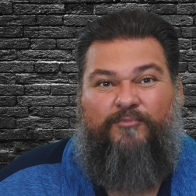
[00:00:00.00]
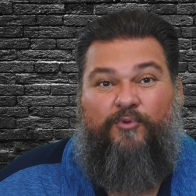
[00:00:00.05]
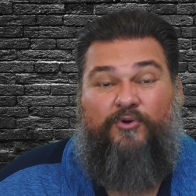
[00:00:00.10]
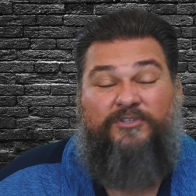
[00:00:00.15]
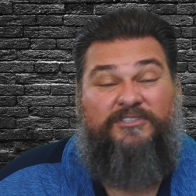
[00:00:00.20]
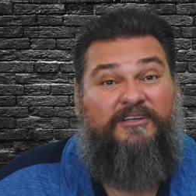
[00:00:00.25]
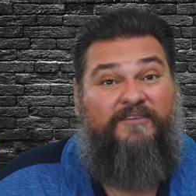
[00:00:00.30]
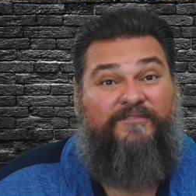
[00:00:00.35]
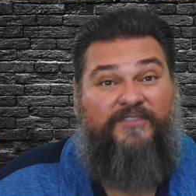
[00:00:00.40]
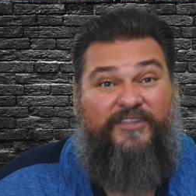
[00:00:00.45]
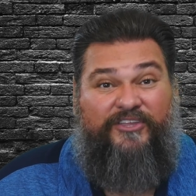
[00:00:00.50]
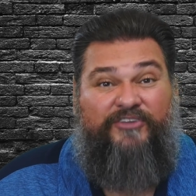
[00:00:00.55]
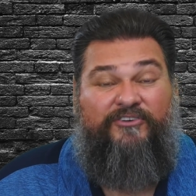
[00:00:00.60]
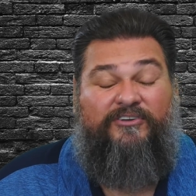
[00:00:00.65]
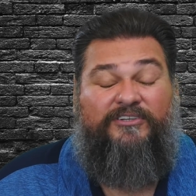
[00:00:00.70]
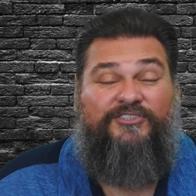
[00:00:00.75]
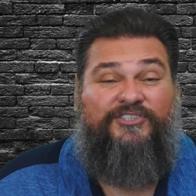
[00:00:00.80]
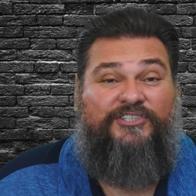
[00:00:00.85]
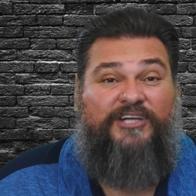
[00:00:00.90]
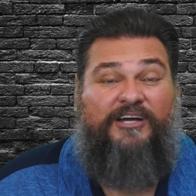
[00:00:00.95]
More stuff that you
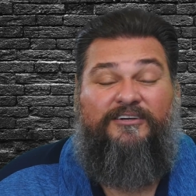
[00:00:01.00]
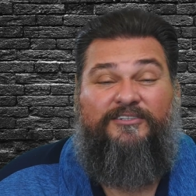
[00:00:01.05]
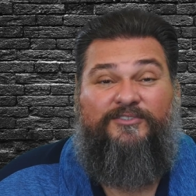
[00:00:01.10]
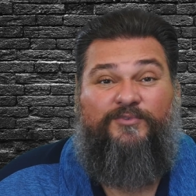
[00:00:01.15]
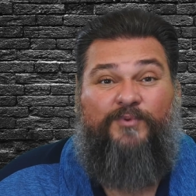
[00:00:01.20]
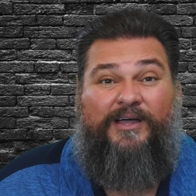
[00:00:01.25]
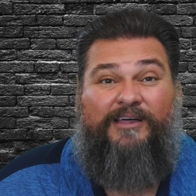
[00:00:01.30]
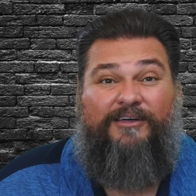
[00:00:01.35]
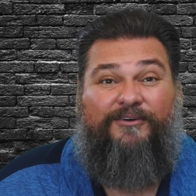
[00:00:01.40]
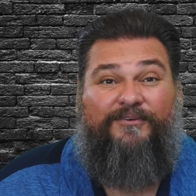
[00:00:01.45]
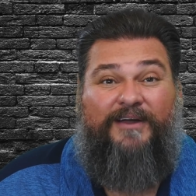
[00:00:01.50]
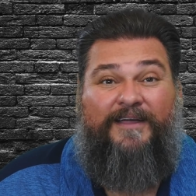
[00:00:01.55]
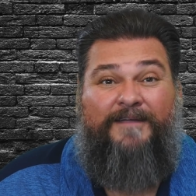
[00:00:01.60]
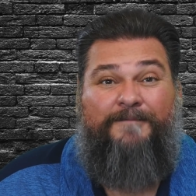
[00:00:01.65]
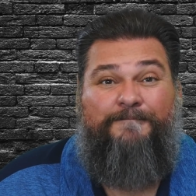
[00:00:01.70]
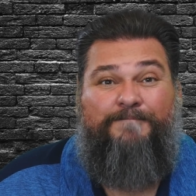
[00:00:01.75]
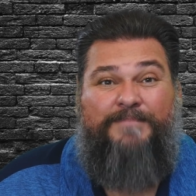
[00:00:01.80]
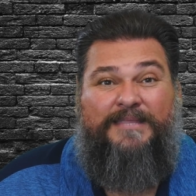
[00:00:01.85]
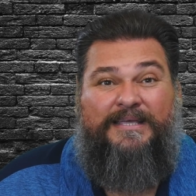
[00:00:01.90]
can share as well, right?